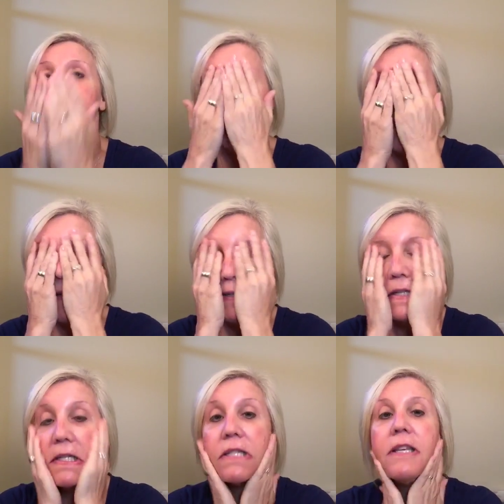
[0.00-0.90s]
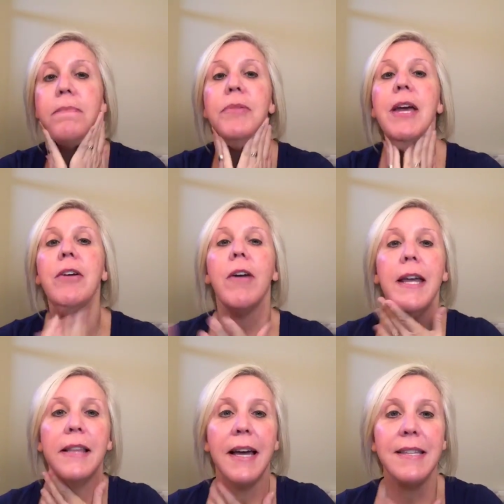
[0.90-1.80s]
I didn't sleep that
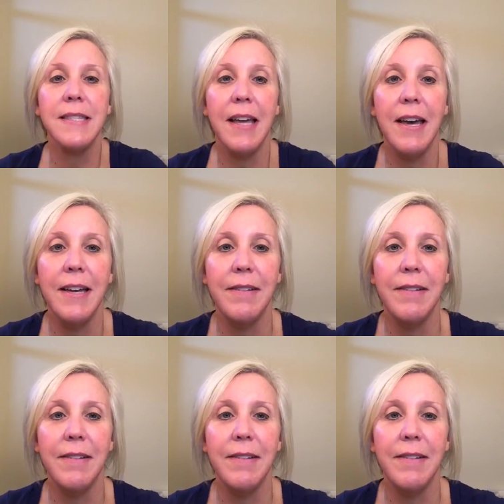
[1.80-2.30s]
great last night.